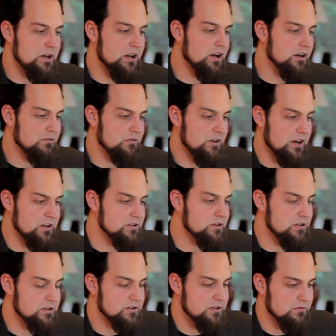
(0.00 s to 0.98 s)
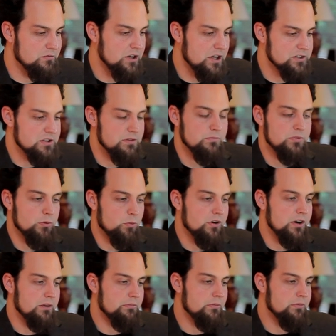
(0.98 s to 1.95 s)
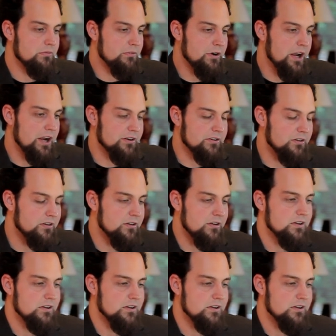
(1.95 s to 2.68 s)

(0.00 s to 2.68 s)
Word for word: not, this, not as good as a custom thorium reactor